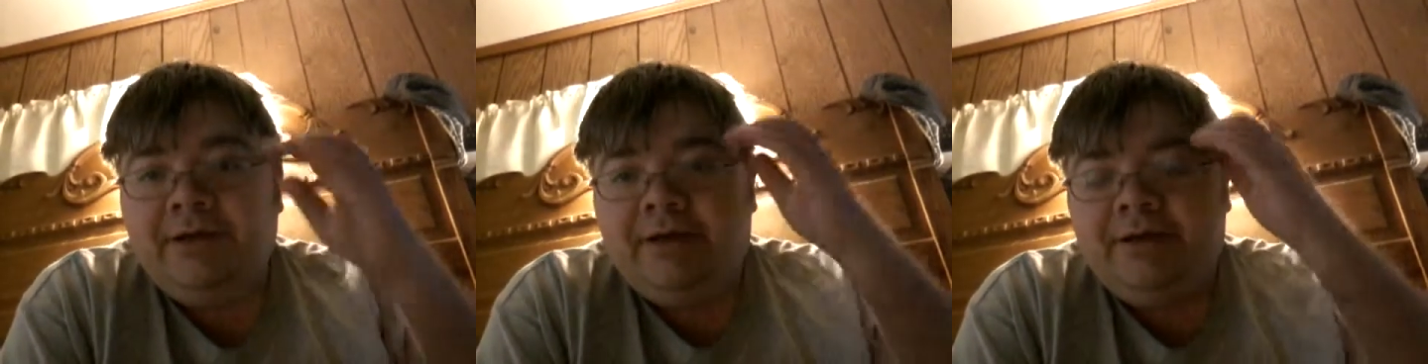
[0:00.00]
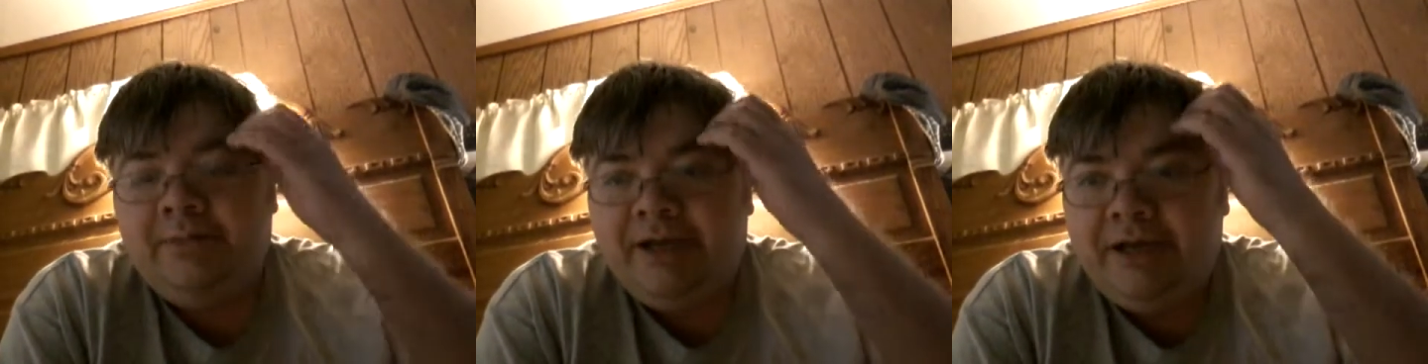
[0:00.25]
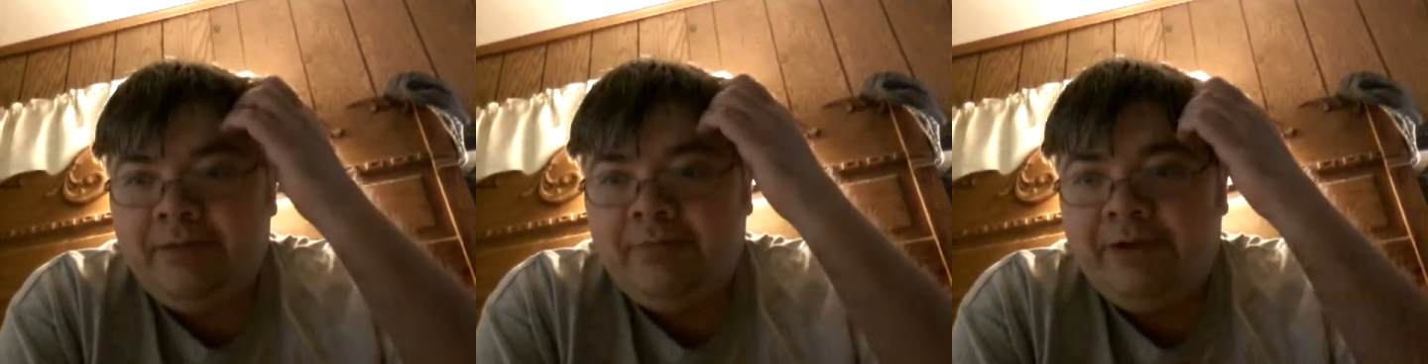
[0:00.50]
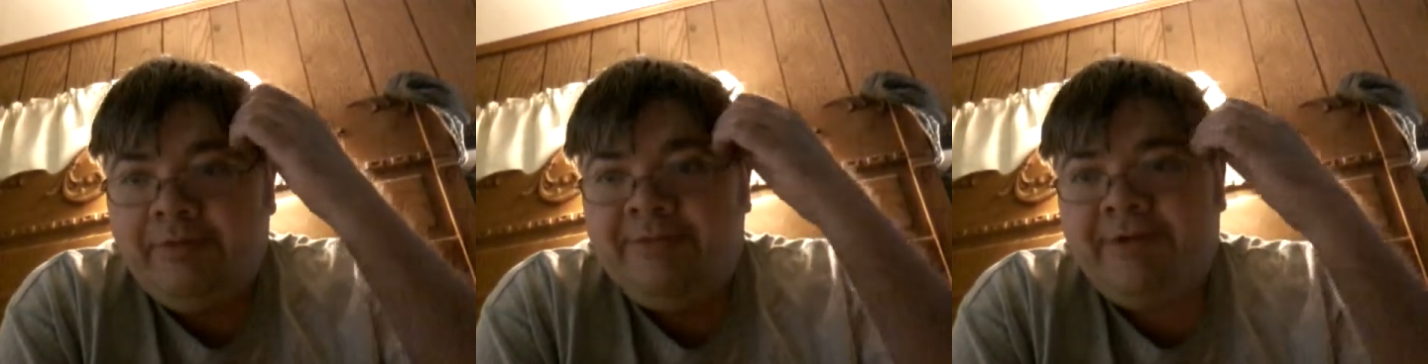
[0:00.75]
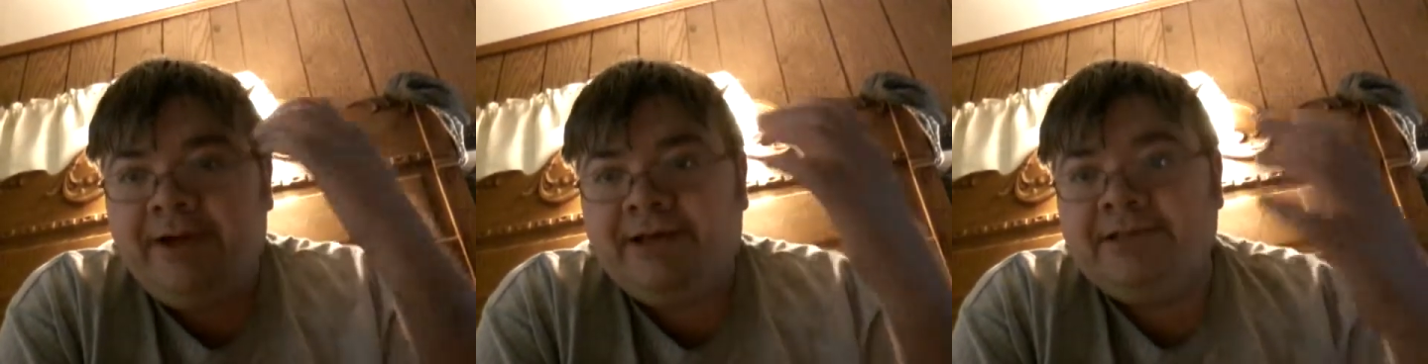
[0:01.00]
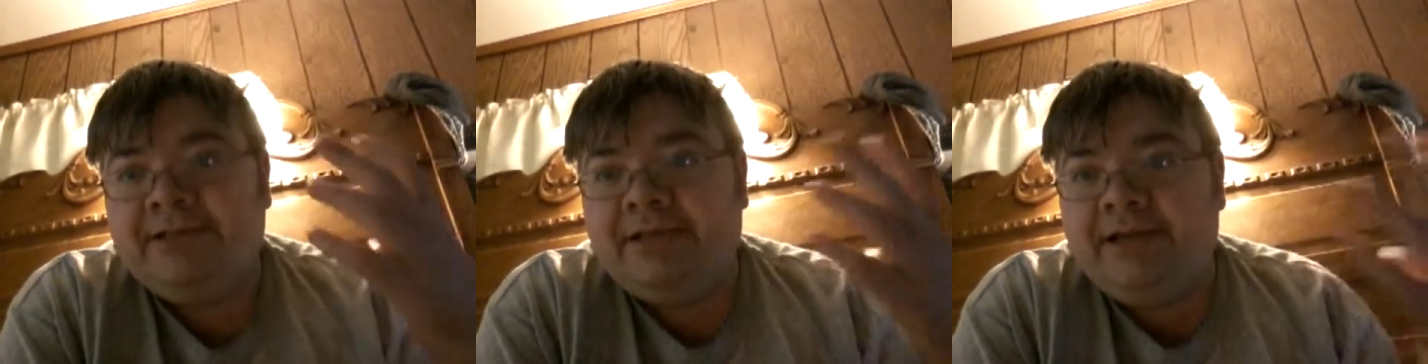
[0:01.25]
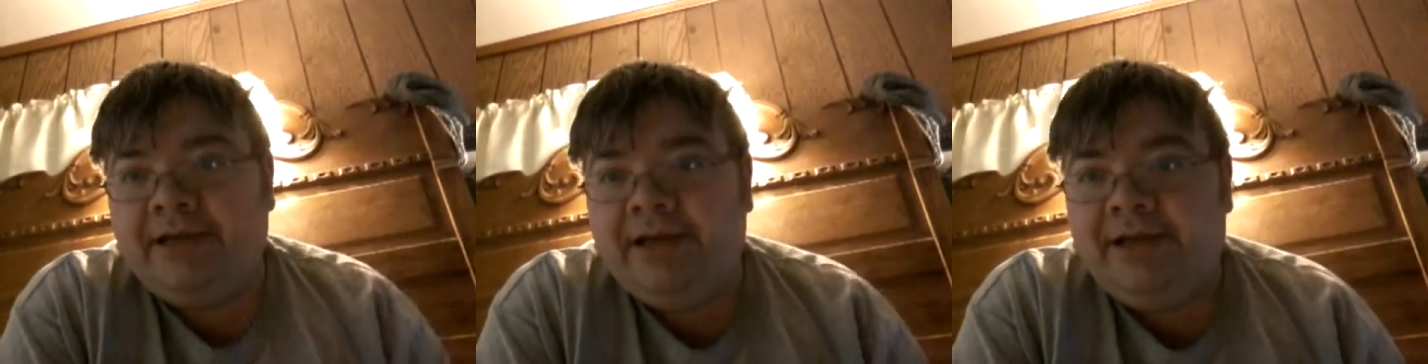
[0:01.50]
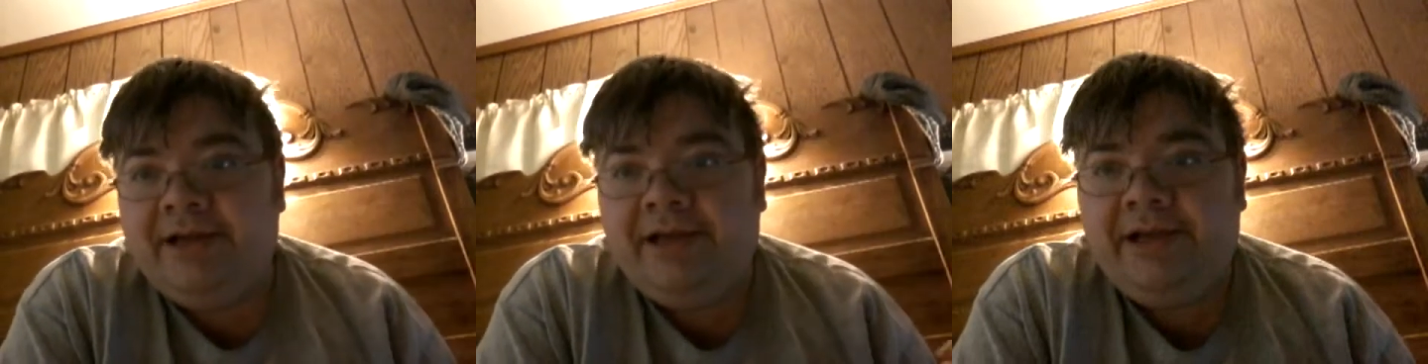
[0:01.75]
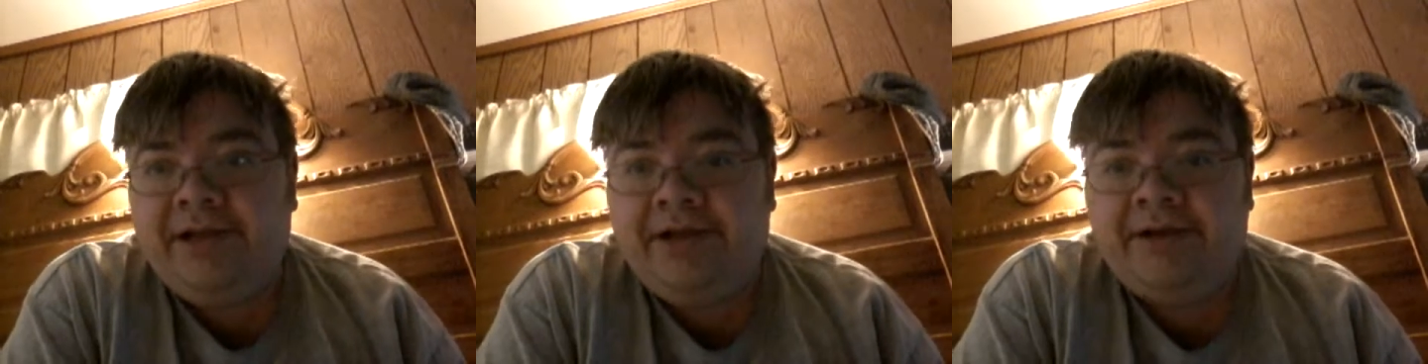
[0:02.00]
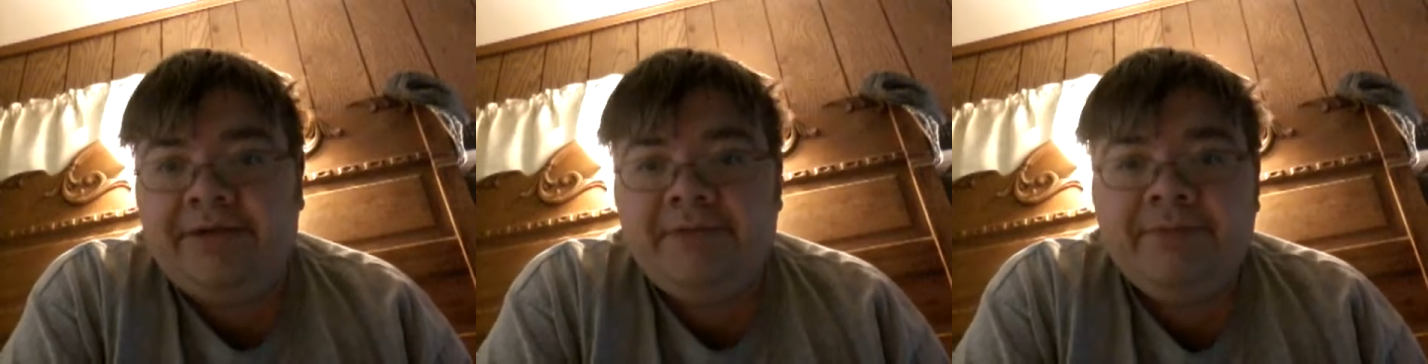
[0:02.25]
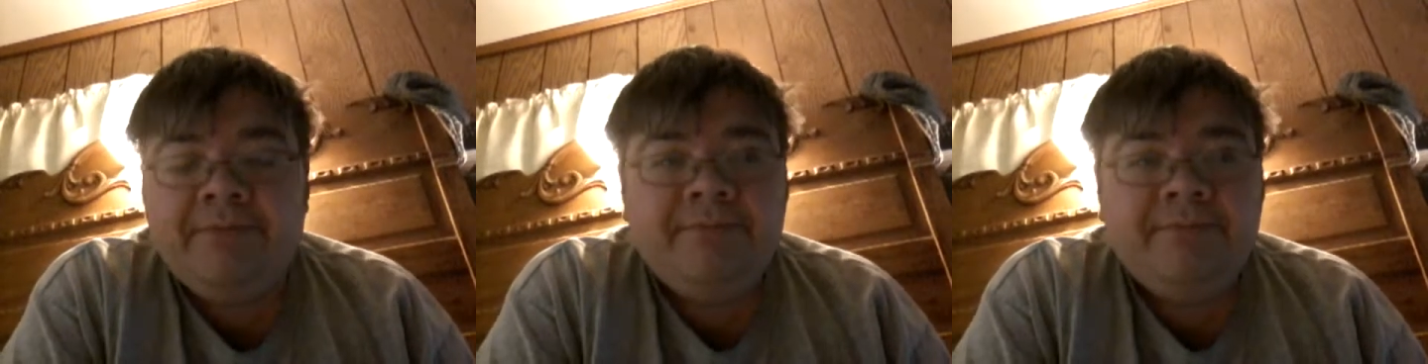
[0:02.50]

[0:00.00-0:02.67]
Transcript: Uh, Miami Web Fest, and I did a uh,